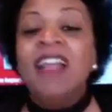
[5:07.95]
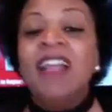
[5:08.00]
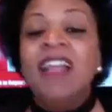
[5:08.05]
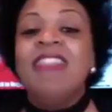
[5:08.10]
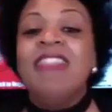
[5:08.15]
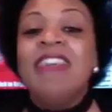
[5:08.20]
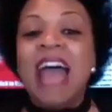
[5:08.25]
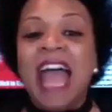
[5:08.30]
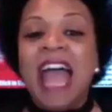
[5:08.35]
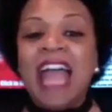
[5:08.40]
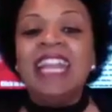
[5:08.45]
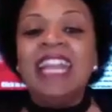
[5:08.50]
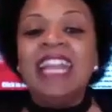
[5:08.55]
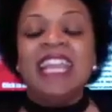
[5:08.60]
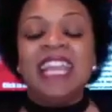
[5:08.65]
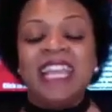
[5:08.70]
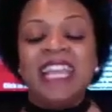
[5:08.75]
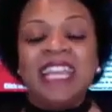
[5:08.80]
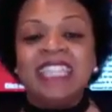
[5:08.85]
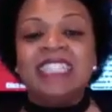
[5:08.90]
That
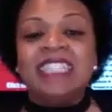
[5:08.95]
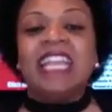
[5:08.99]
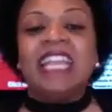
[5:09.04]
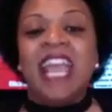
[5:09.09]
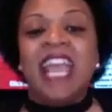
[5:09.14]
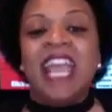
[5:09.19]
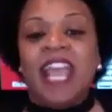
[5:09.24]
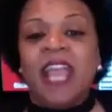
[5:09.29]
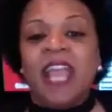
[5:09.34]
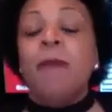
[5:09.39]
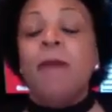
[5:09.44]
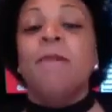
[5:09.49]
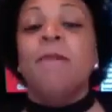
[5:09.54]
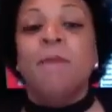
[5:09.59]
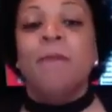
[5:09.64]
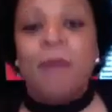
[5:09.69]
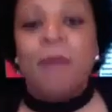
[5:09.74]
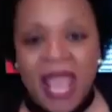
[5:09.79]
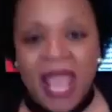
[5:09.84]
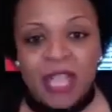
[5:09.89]
is a
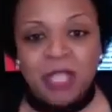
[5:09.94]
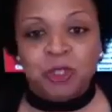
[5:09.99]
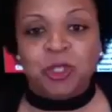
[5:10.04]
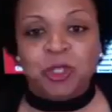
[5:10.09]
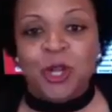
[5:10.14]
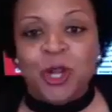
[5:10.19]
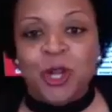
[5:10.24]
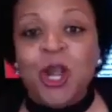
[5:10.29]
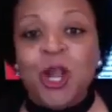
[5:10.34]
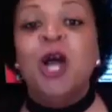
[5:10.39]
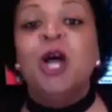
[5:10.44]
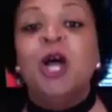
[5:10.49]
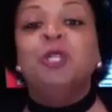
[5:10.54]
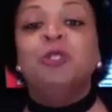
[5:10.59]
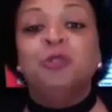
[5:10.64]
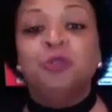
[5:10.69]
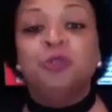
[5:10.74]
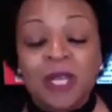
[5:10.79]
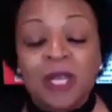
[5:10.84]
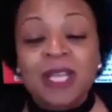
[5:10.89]
major
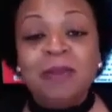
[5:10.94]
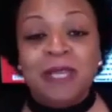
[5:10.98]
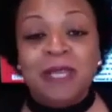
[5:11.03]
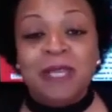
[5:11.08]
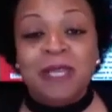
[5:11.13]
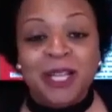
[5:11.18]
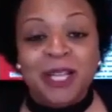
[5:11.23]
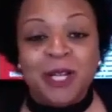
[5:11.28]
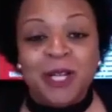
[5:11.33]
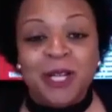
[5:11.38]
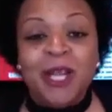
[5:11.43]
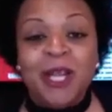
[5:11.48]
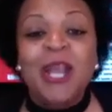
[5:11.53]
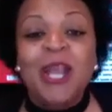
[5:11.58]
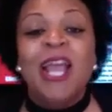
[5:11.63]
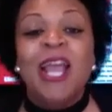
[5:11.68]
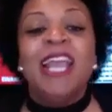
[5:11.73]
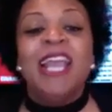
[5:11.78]
dream killer,